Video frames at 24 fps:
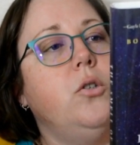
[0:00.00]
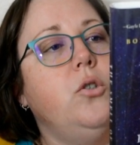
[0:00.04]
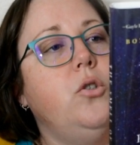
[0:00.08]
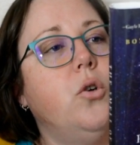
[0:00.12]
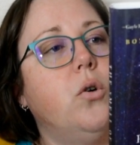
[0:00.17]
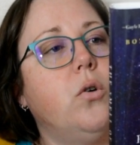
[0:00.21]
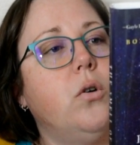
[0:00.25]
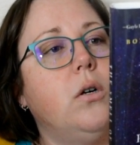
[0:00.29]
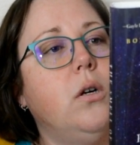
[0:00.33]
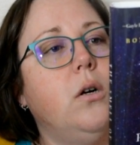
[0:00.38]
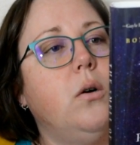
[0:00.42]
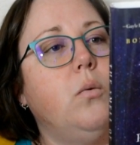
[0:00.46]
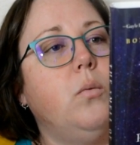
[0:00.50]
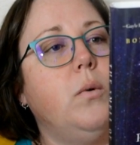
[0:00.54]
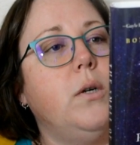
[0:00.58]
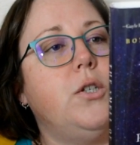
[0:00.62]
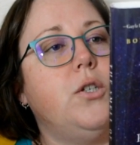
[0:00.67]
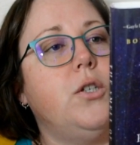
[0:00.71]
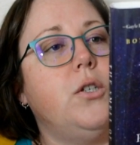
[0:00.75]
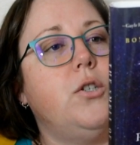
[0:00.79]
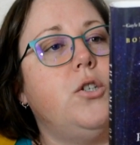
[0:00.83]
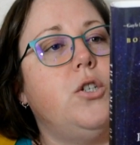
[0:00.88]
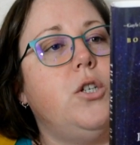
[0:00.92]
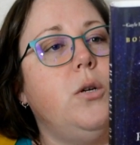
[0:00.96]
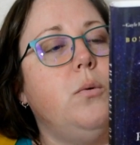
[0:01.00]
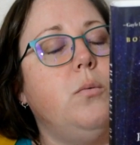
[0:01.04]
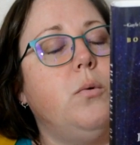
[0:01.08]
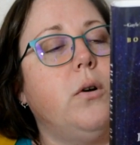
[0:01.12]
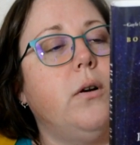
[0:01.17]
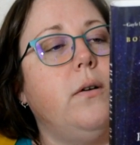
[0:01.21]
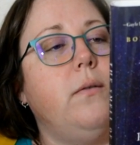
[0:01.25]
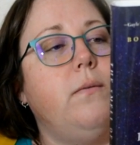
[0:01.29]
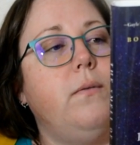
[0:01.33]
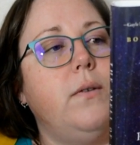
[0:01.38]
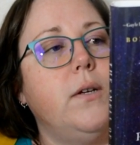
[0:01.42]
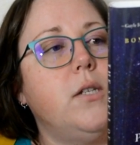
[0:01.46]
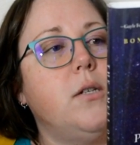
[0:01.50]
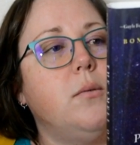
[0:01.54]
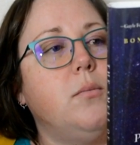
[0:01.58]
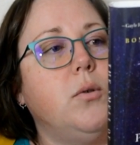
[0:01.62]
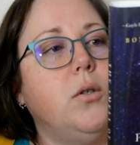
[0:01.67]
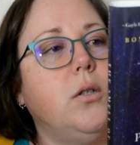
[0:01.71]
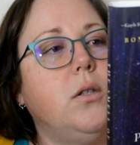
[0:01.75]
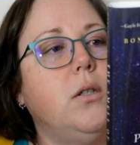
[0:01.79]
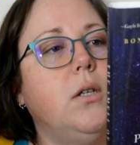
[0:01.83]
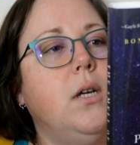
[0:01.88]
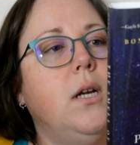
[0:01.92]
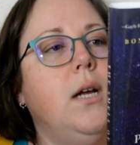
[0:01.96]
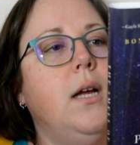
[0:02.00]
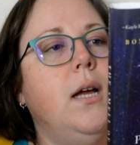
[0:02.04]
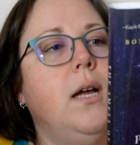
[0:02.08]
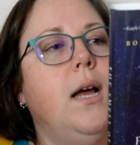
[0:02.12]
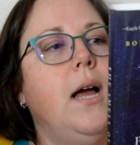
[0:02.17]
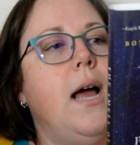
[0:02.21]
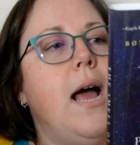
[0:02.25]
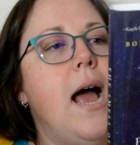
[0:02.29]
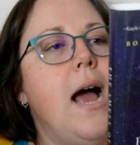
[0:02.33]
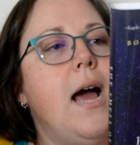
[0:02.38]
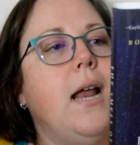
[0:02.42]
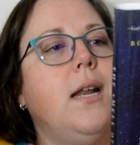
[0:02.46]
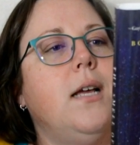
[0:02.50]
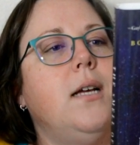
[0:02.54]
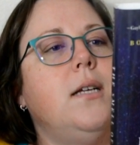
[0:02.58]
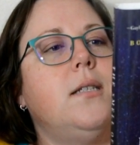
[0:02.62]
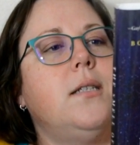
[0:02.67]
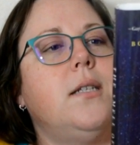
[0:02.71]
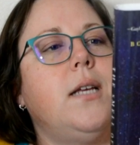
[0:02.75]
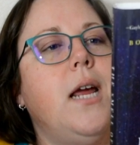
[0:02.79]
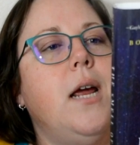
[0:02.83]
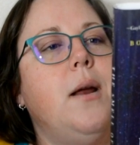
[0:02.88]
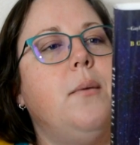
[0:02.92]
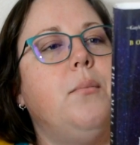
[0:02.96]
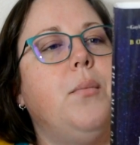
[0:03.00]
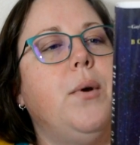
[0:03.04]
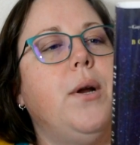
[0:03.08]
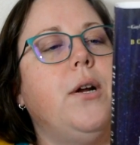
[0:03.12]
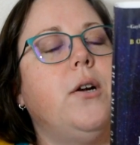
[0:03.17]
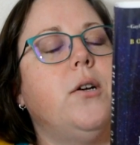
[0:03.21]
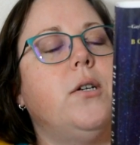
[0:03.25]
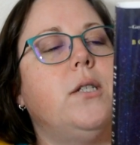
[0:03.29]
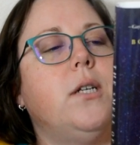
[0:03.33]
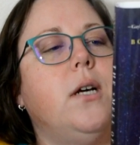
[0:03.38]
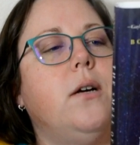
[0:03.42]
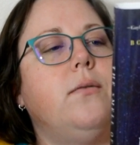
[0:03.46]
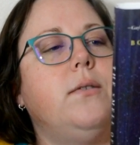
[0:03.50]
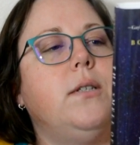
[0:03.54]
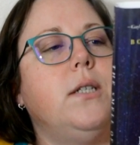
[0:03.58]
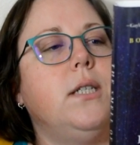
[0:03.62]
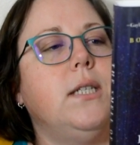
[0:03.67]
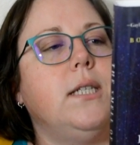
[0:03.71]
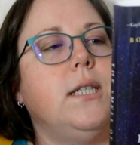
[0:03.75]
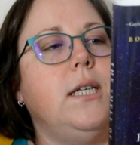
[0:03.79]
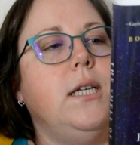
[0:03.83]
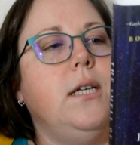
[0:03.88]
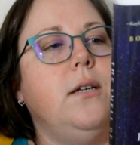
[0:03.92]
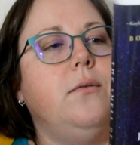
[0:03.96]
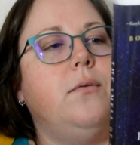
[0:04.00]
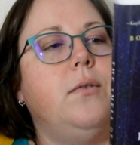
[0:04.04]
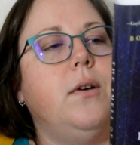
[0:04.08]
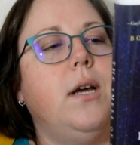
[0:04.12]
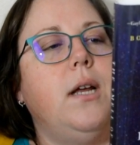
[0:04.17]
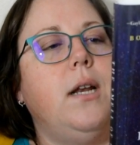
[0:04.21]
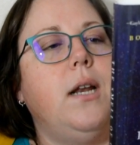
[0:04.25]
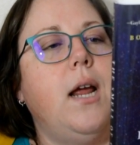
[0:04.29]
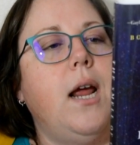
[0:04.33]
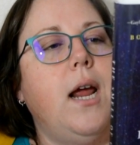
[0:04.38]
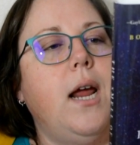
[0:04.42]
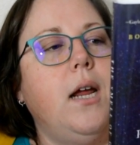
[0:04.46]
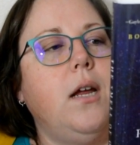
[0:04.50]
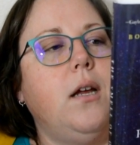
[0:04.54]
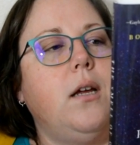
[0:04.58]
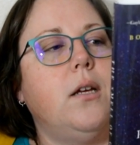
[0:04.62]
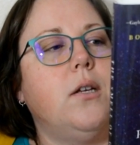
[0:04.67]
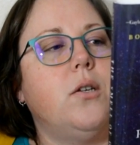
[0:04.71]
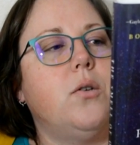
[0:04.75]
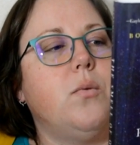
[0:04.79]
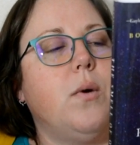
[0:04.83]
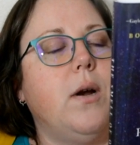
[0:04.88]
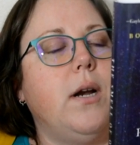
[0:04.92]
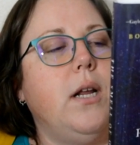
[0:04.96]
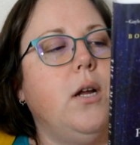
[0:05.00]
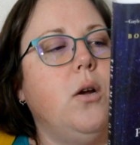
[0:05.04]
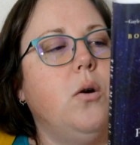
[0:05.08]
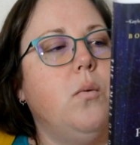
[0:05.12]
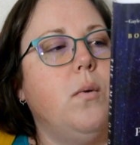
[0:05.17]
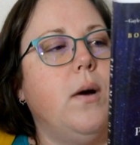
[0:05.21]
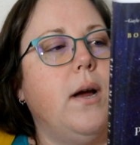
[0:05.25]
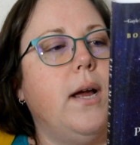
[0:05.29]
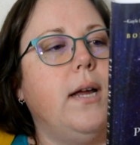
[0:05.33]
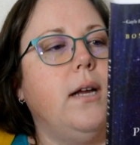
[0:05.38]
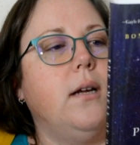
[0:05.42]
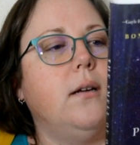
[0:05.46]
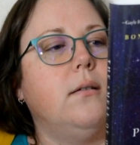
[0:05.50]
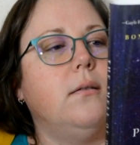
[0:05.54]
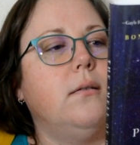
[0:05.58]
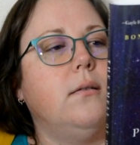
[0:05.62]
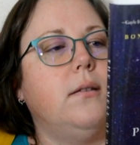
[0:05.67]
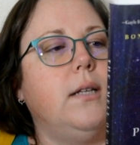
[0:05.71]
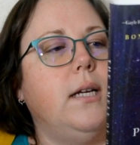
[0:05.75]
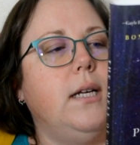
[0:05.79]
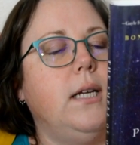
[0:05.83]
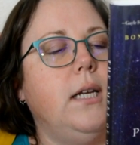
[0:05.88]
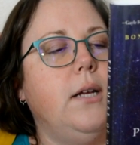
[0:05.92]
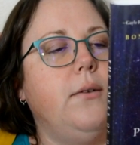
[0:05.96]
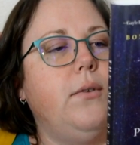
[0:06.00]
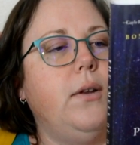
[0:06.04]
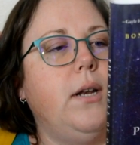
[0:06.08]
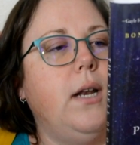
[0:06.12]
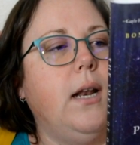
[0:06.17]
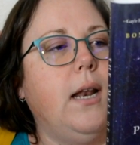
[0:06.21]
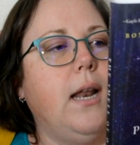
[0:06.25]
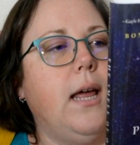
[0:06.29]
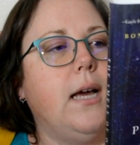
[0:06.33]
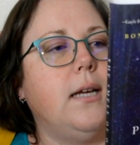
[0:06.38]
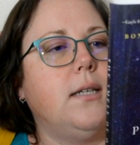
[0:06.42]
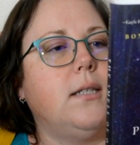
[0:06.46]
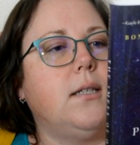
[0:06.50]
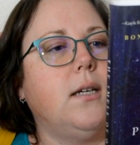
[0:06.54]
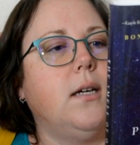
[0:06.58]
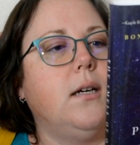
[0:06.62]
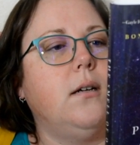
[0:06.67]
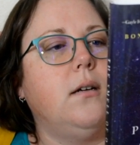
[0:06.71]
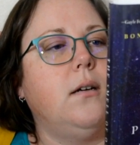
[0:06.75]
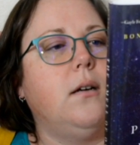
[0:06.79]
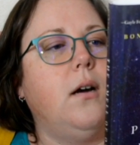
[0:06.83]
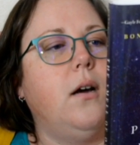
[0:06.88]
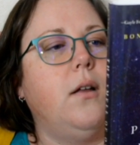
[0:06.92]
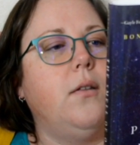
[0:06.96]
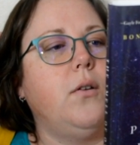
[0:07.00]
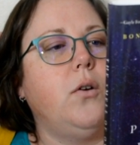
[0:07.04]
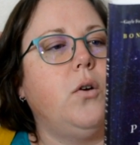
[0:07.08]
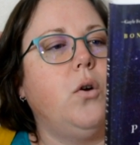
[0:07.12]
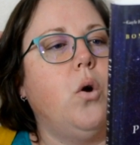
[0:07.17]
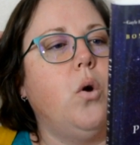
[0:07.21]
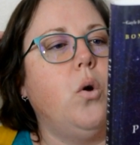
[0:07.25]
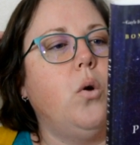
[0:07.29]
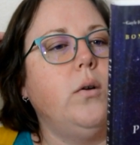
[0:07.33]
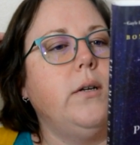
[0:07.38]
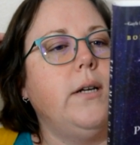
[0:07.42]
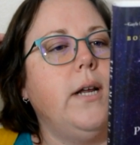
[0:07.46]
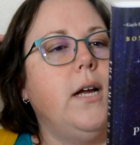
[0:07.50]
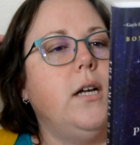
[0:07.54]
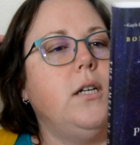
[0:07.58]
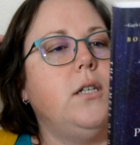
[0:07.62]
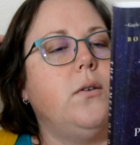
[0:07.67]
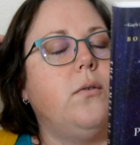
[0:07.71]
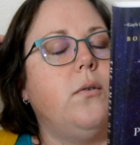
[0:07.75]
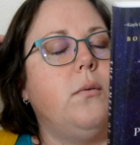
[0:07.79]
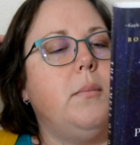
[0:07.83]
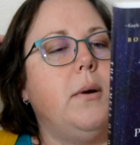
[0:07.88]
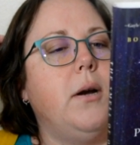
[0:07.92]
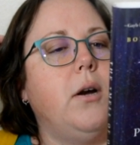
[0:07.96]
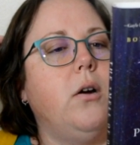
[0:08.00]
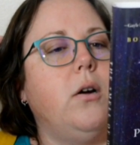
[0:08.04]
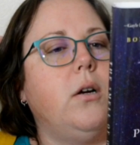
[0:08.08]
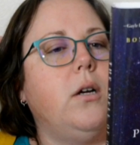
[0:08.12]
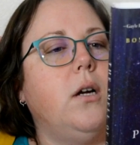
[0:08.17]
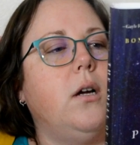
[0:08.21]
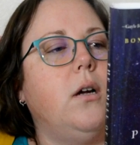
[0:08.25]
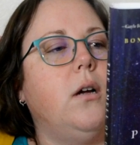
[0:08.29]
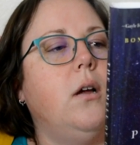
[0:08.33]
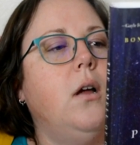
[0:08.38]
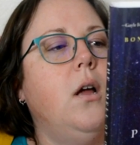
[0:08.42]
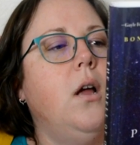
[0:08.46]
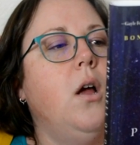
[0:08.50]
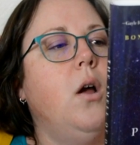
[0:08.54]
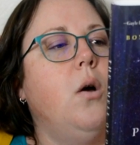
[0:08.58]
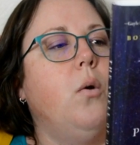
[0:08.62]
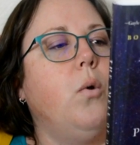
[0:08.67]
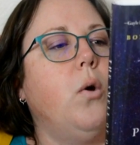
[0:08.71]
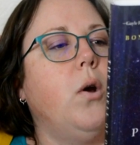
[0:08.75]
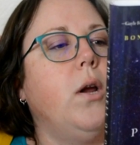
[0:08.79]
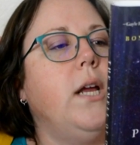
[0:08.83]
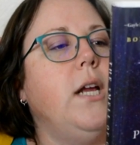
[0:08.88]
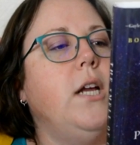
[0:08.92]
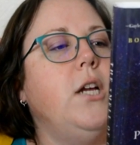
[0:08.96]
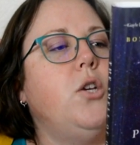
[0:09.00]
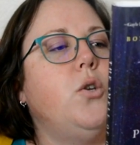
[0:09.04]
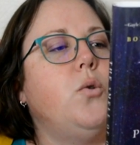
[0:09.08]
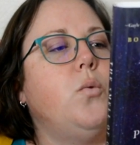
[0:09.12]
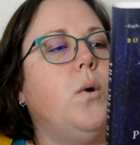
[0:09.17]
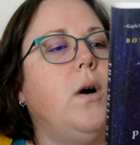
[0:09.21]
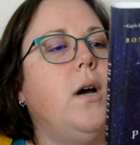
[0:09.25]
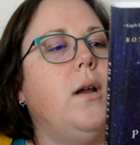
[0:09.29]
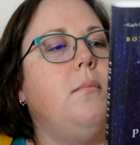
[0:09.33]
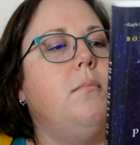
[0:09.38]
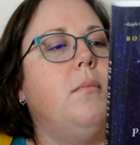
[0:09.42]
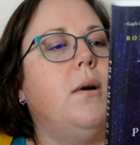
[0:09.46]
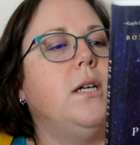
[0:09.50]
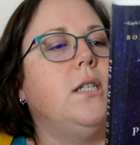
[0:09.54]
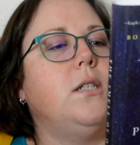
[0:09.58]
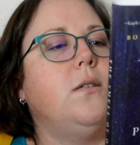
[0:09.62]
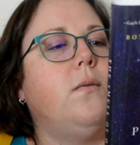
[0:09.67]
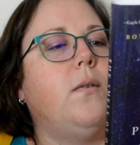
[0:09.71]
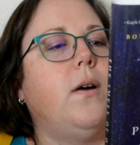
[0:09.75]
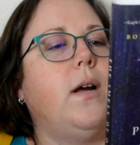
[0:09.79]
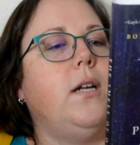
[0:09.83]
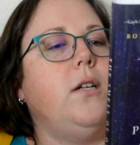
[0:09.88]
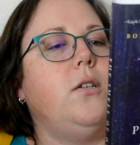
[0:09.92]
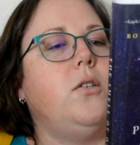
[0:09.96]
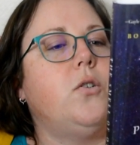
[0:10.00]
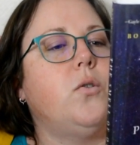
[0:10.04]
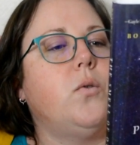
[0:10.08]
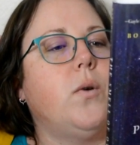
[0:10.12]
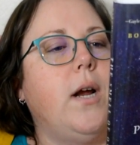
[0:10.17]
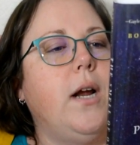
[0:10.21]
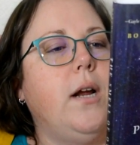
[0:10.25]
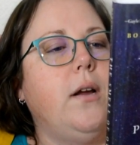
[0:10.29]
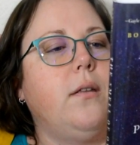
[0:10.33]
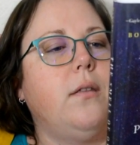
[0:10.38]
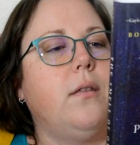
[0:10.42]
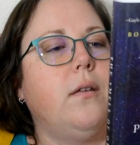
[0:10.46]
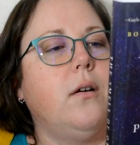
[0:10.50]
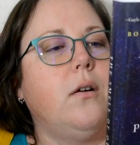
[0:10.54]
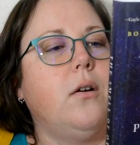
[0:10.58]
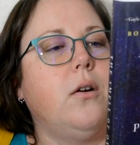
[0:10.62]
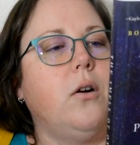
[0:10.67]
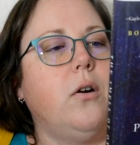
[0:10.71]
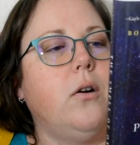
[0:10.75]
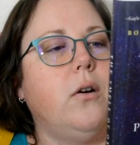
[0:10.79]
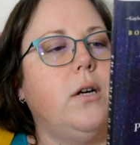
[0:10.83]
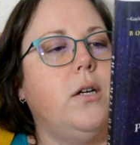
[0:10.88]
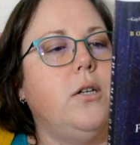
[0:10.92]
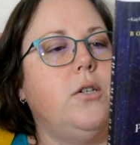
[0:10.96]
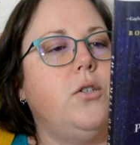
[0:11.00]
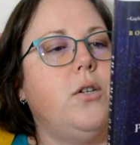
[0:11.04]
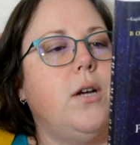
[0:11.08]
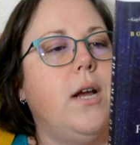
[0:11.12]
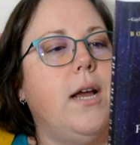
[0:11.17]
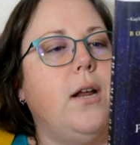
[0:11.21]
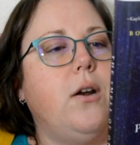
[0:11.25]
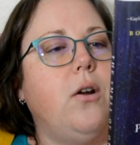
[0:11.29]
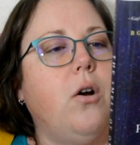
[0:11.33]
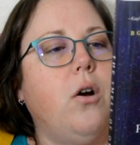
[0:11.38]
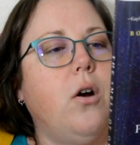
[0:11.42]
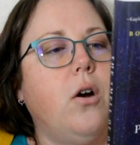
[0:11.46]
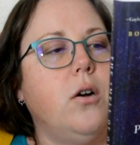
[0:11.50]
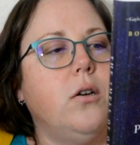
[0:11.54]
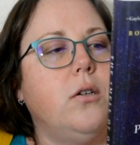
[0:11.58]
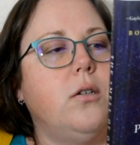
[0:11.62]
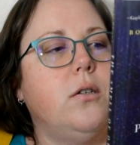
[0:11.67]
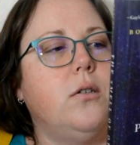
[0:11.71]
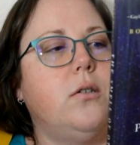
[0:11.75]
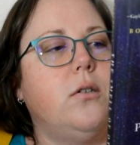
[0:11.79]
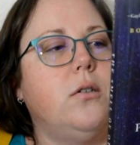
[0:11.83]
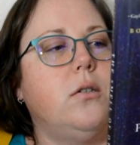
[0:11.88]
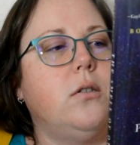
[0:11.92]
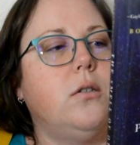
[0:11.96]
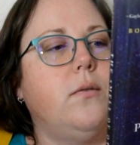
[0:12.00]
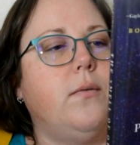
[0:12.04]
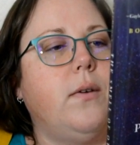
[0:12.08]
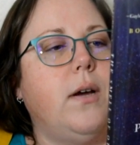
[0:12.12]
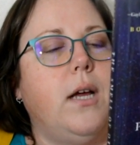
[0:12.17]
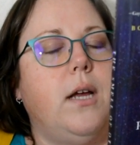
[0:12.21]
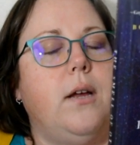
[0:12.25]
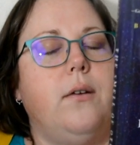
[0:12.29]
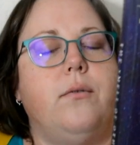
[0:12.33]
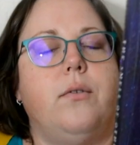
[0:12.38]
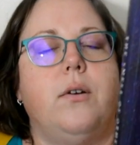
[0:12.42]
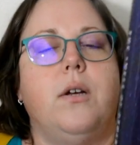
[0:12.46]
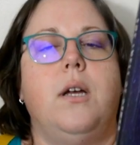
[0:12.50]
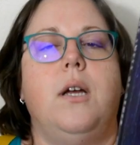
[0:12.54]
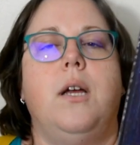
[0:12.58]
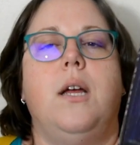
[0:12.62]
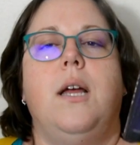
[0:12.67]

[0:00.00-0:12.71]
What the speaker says: Dora wishes she were invisible. Alice can't bring herself to leave, and Hank is running away. They live in Alaska, on the cold edge of America, where each one must find strength, courage, and heart to survive.